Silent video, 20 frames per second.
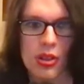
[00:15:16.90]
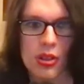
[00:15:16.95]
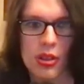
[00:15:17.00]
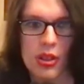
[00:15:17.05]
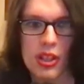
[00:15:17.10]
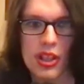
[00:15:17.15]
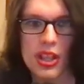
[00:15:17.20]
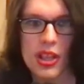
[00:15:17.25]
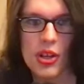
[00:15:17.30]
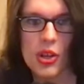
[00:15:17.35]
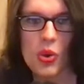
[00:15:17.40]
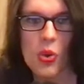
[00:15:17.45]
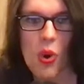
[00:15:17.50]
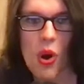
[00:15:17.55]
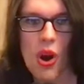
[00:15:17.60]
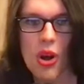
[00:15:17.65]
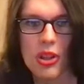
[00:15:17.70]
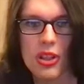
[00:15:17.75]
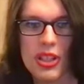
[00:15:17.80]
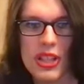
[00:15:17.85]

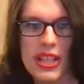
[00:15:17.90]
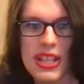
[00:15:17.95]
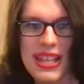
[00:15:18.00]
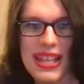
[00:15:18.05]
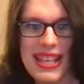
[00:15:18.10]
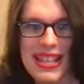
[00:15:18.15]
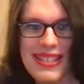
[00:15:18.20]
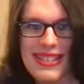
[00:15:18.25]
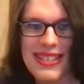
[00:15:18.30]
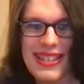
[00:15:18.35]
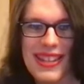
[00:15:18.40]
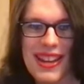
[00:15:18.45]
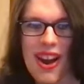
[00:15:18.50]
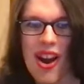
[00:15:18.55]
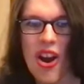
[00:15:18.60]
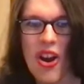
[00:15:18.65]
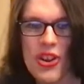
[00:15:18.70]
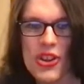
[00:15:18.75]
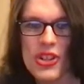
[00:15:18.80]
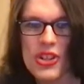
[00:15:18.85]
inequality is an
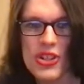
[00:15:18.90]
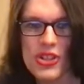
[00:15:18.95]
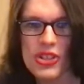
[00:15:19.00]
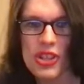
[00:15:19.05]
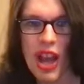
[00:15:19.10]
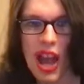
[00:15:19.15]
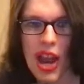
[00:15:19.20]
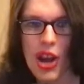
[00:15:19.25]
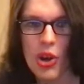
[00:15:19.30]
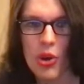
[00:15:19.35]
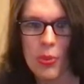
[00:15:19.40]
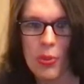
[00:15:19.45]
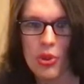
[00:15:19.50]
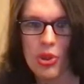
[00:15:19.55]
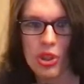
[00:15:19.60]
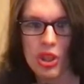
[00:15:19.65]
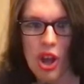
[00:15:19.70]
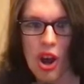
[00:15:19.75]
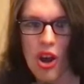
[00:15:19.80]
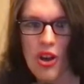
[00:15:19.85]
undesirable
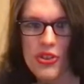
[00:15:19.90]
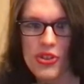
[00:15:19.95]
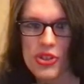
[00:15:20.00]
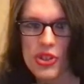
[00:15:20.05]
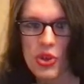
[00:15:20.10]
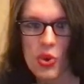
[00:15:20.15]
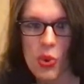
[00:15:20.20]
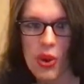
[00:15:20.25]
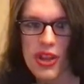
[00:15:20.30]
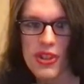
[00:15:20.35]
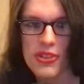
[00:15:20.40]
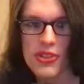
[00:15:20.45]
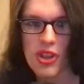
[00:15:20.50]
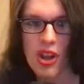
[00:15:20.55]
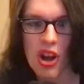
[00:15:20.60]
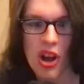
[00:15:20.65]
consequence